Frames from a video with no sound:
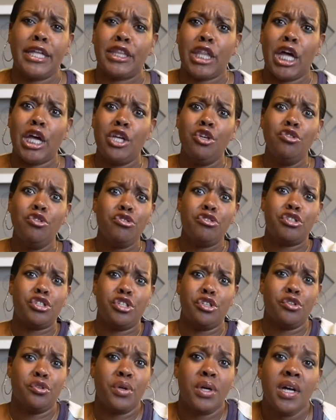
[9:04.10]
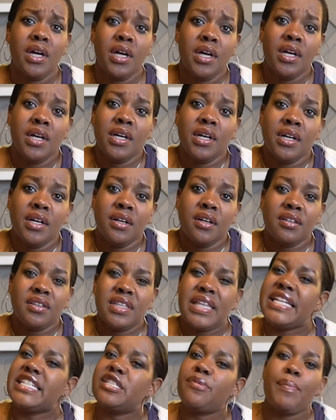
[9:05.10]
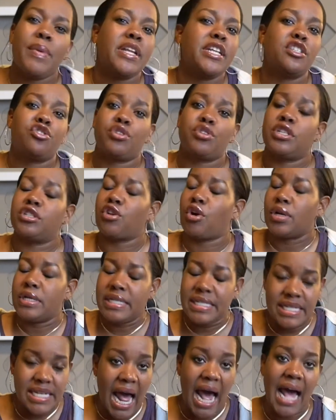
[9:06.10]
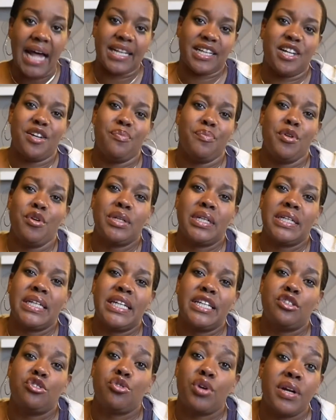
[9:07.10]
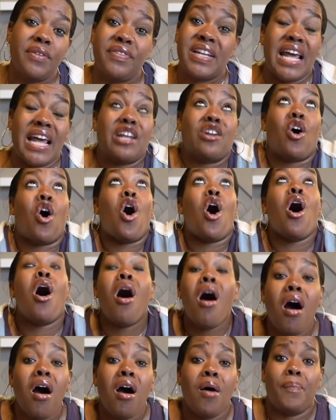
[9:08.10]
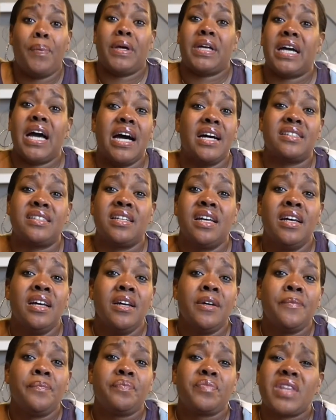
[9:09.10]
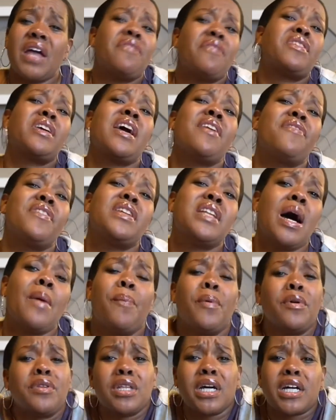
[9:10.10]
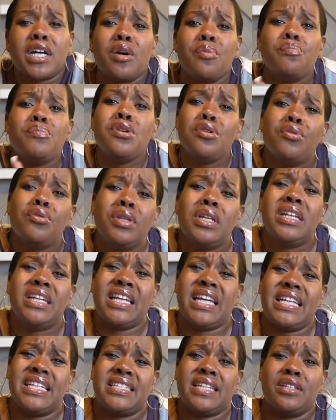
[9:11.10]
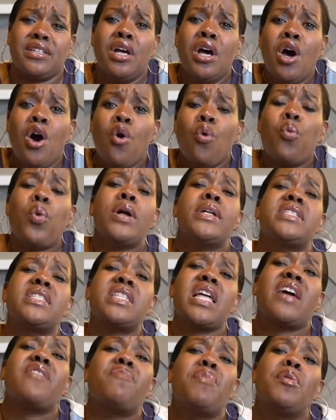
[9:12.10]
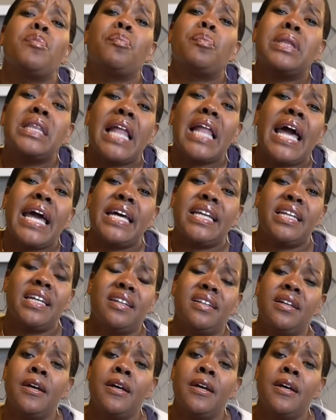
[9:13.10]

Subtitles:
they used to. These ministries are not community driven at all because they've given up on the communities in which they've been planted.